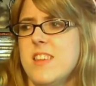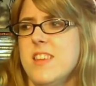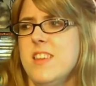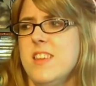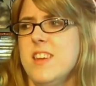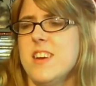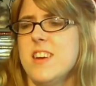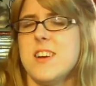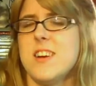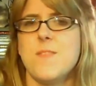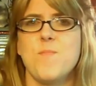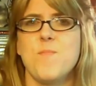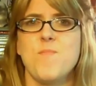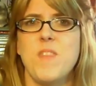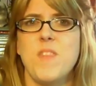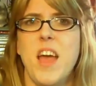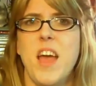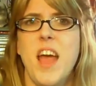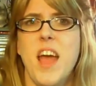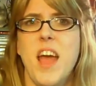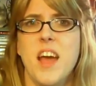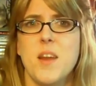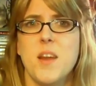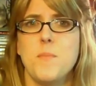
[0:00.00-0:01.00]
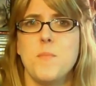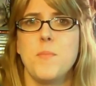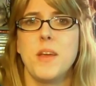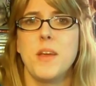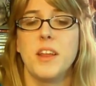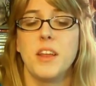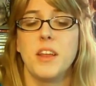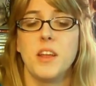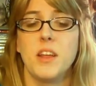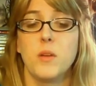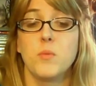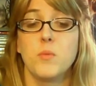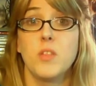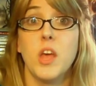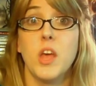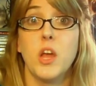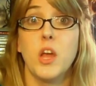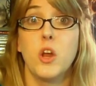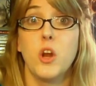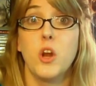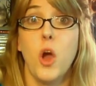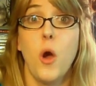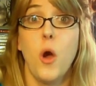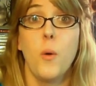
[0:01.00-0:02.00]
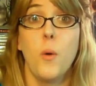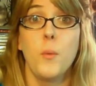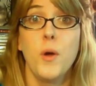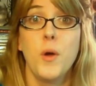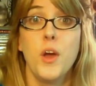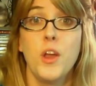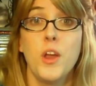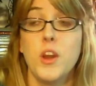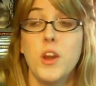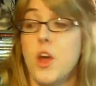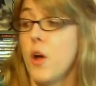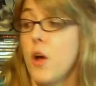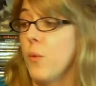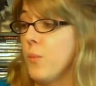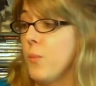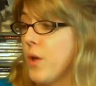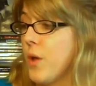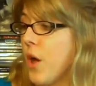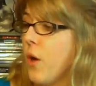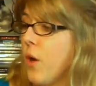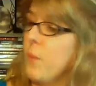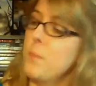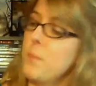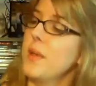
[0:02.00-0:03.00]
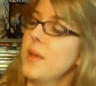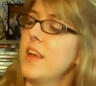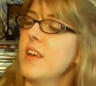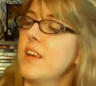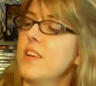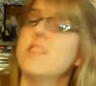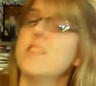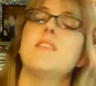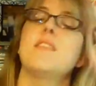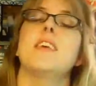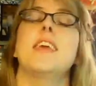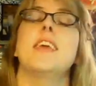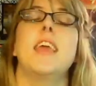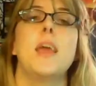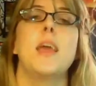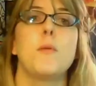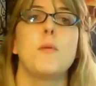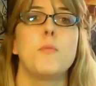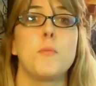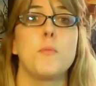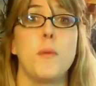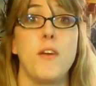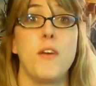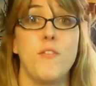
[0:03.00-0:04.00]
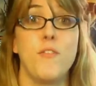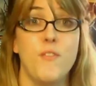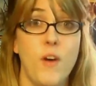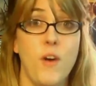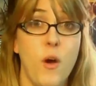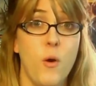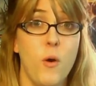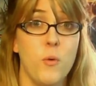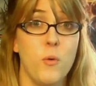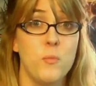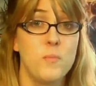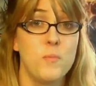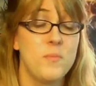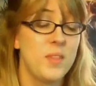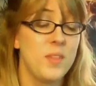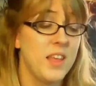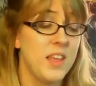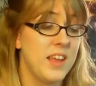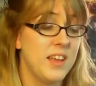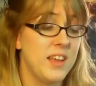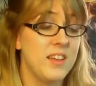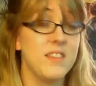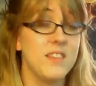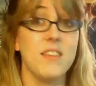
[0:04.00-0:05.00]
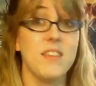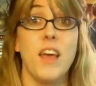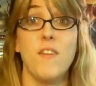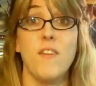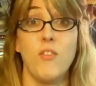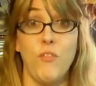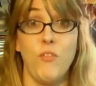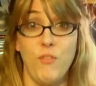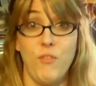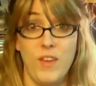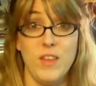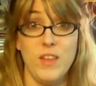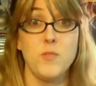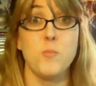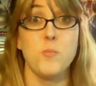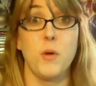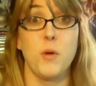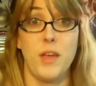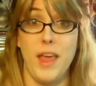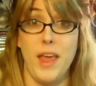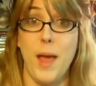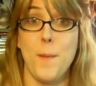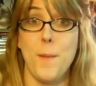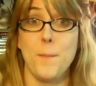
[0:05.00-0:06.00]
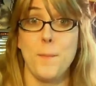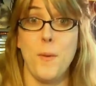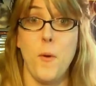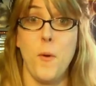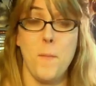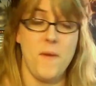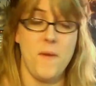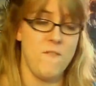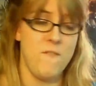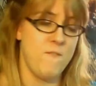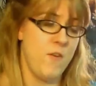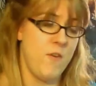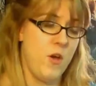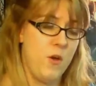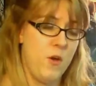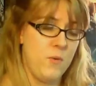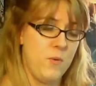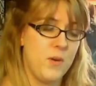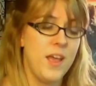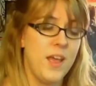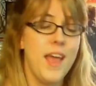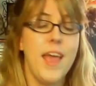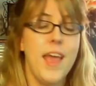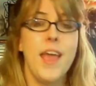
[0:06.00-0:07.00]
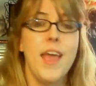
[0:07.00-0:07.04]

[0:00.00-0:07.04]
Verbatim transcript: I had a panic. I was like, no, no, no, because it came to my phone. Because I had the Facebook app on my phone.